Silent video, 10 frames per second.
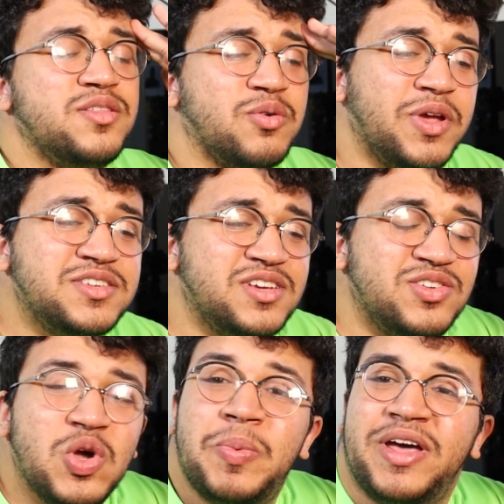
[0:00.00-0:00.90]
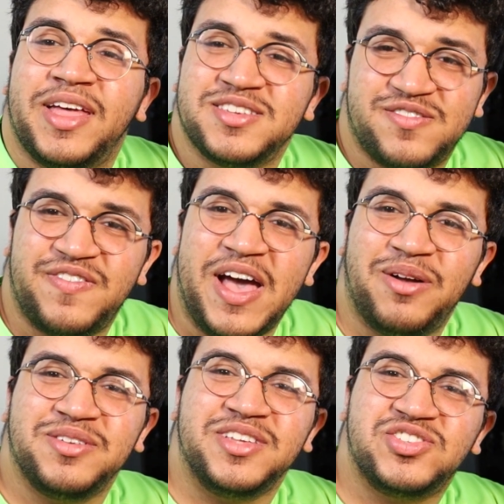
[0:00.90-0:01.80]
The reason nobody has
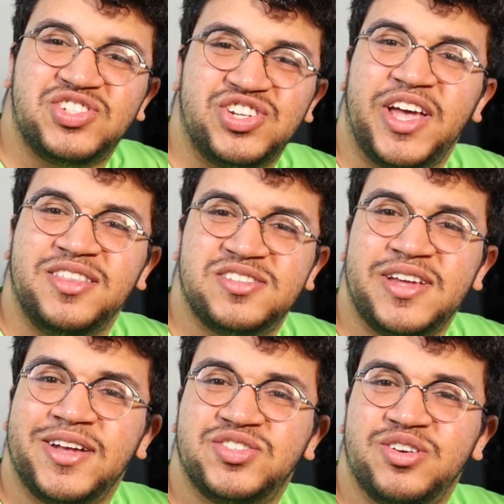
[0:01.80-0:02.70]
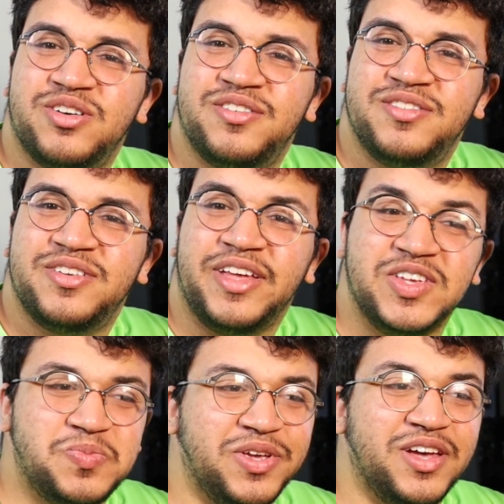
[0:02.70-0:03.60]
found this chain snatcher
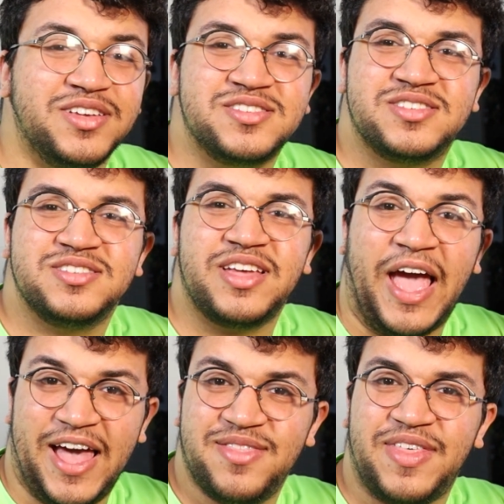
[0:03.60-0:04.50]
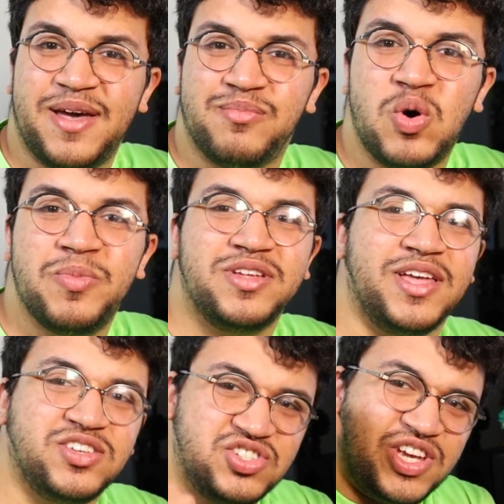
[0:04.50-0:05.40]
is because at that moment
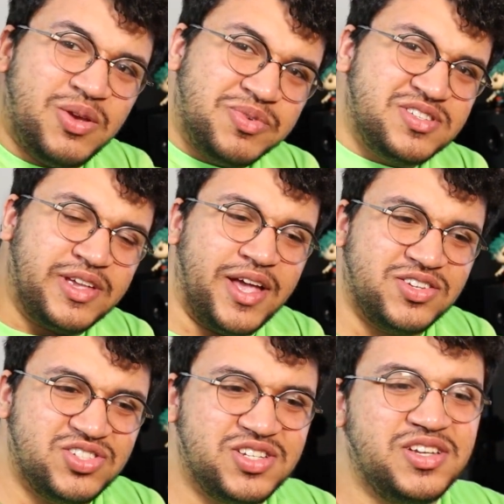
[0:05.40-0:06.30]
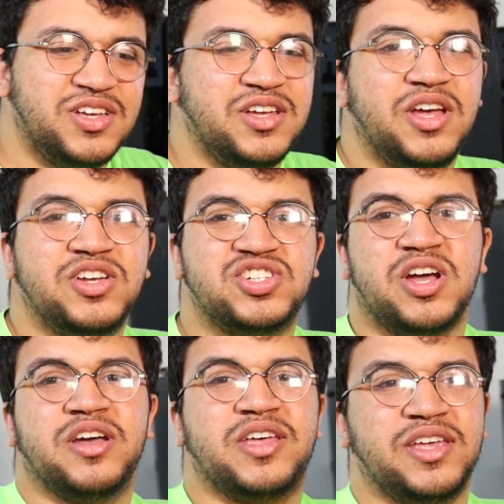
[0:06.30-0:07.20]
his chain was snatched,
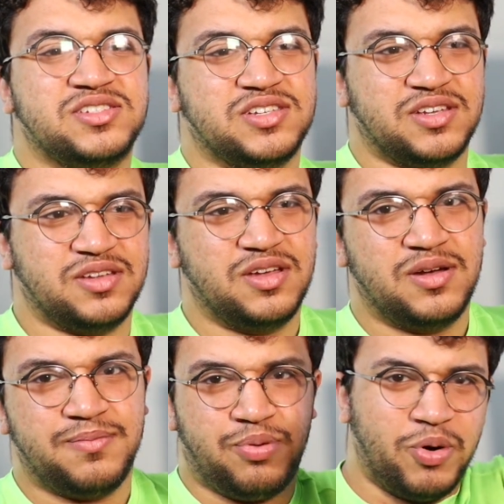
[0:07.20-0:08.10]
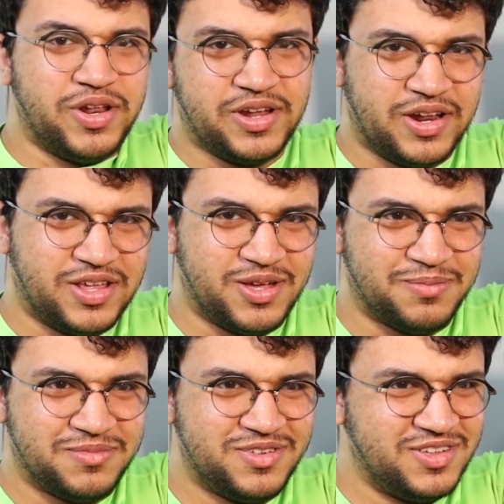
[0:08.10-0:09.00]
Sean Kingston pointed at
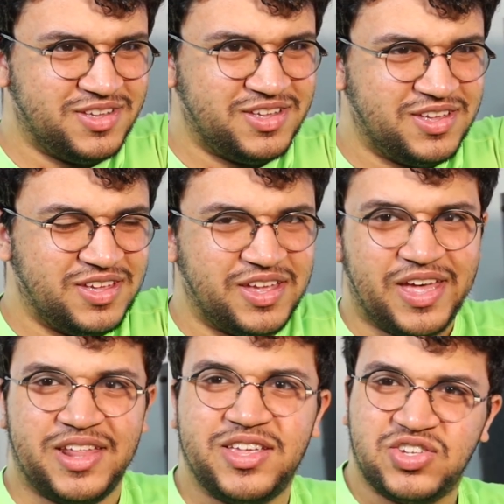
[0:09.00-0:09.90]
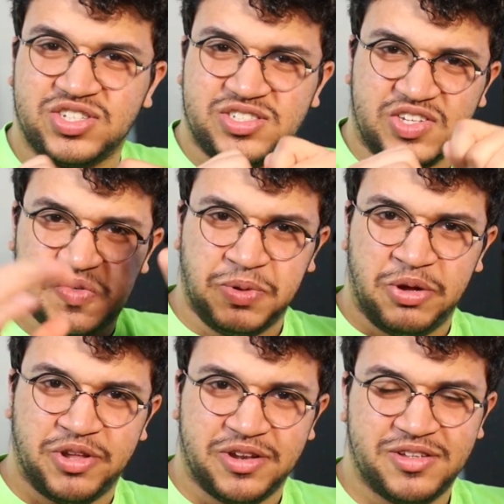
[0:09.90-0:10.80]
him, and he just
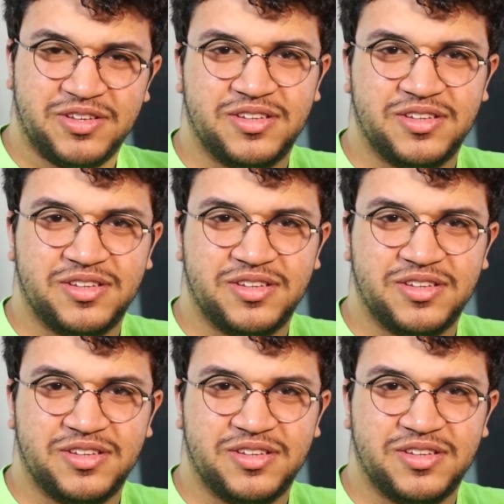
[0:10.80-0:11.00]
exploded.